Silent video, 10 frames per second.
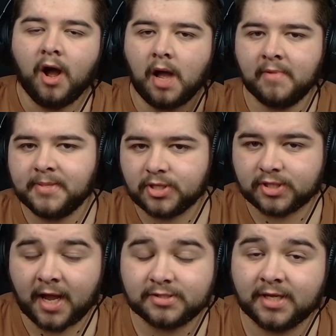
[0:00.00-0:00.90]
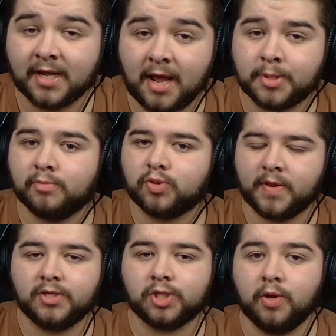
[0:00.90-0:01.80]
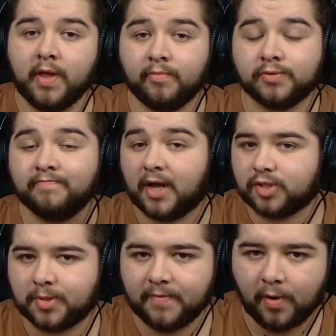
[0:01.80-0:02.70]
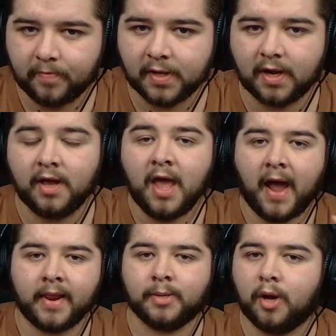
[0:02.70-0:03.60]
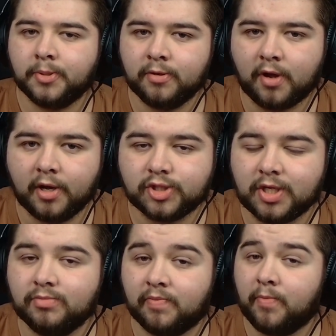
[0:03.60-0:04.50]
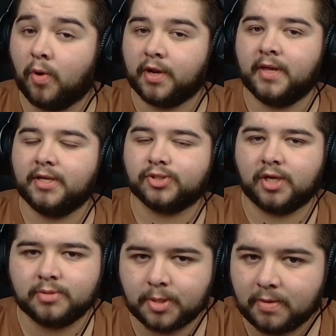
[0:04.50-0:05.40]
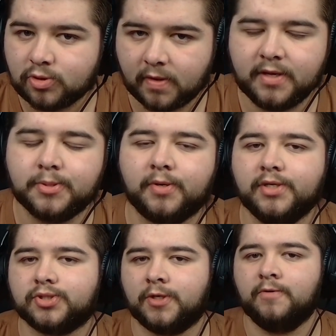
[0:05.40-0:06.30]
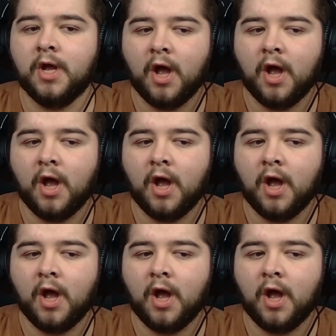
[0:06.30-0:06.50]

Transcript: I made this tactic in FM22, it was massively popular and a lot of you guys seem to be wanting it inside of FM23 so